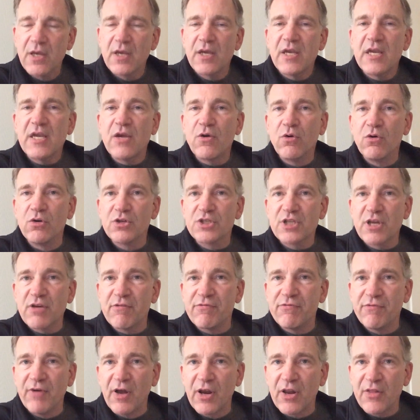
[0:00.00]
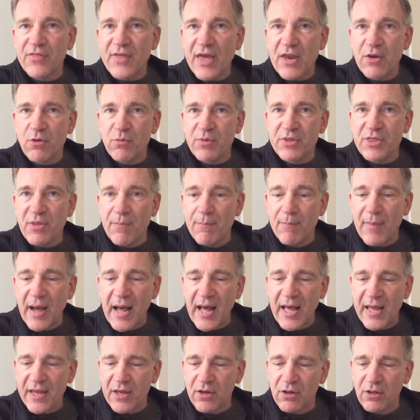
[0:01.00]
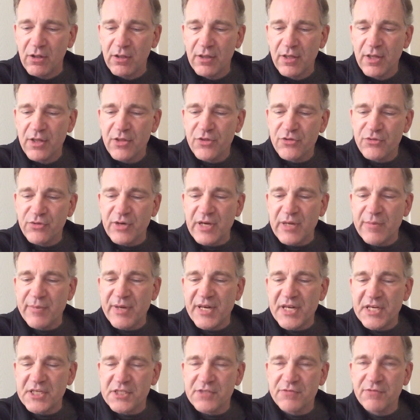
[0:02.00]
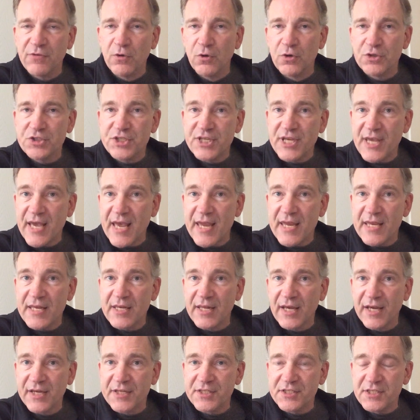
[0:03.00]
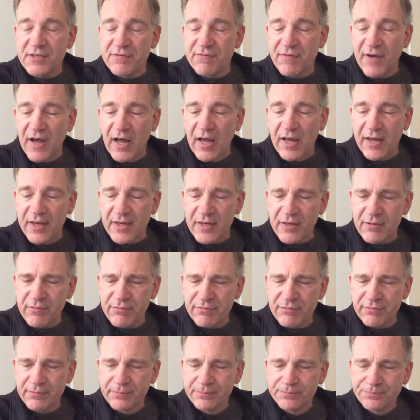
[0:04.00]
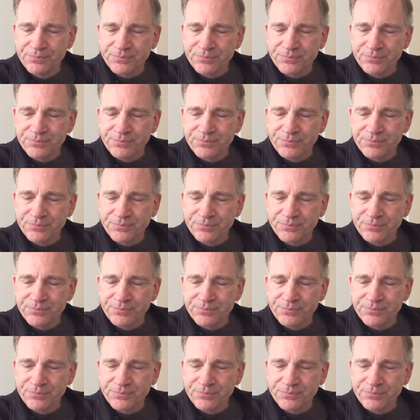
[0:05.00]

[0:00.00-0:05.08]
He also followed that up with the mile, 3 minutes 48.95.